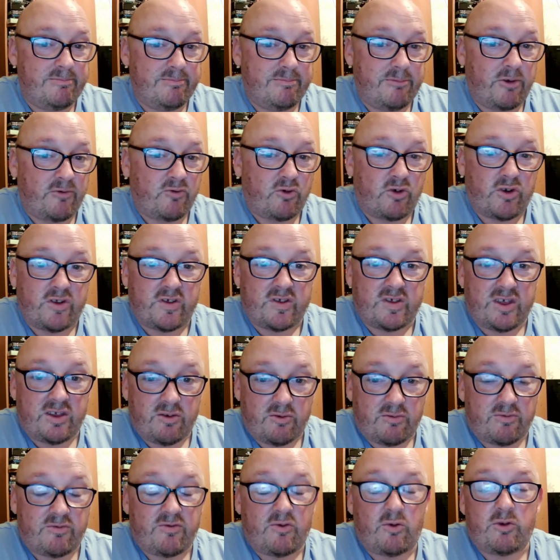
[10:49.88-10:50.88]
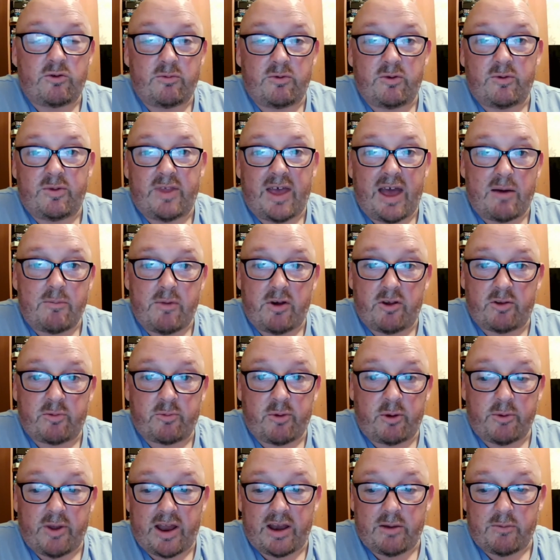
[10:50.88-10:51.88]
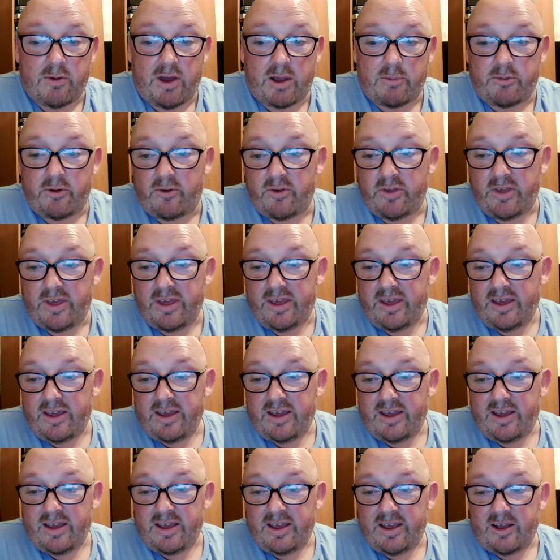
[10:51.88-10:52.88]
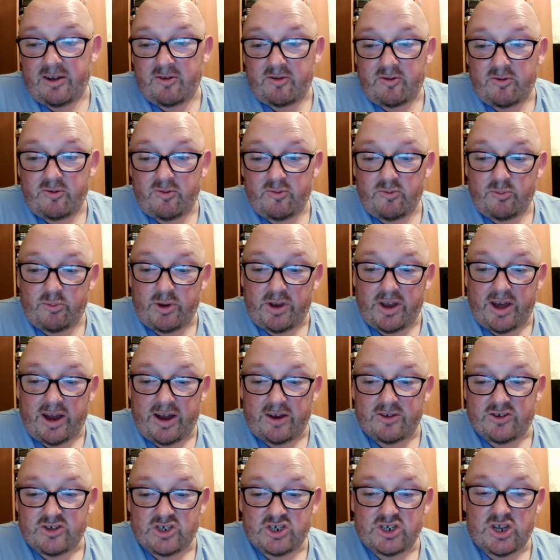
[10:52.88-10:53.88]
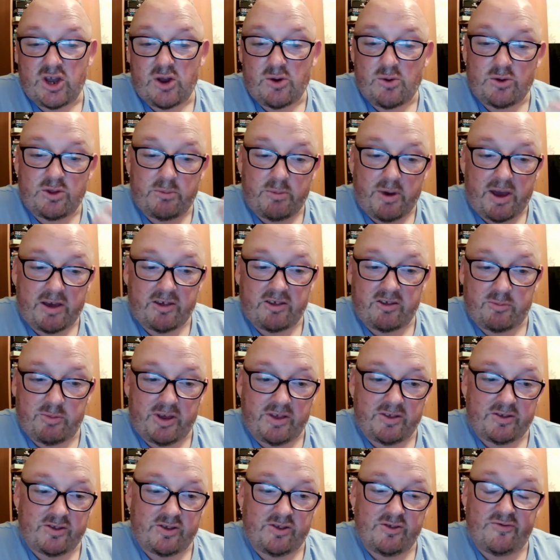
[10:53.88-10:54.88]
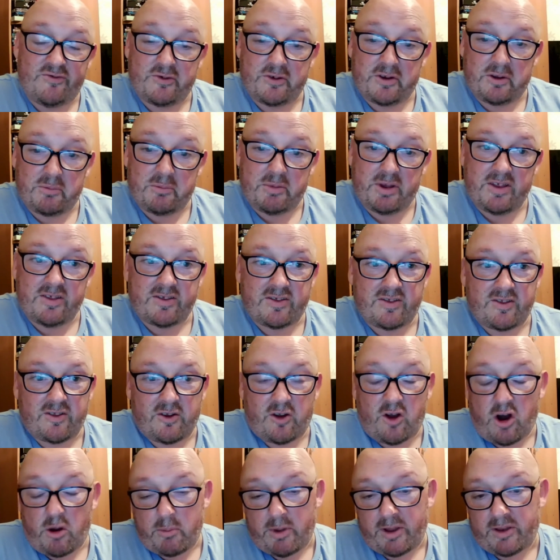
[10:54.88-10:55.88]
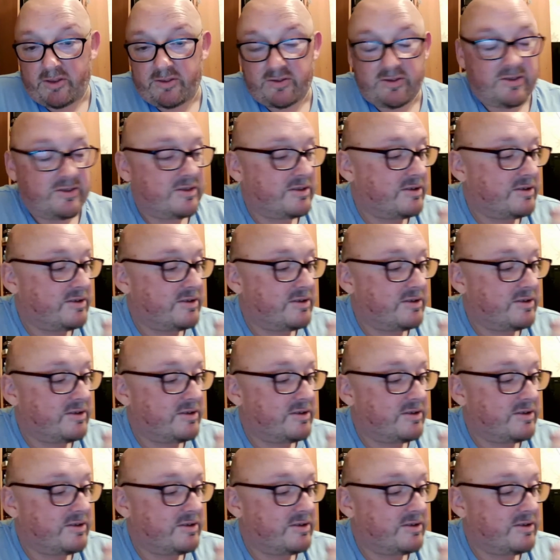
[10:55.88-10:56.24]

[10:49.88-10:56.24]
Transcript: may already see, you've already been there, but it's probably anyway, but it'll be nice to show you the best bits and the funny bits in the comments and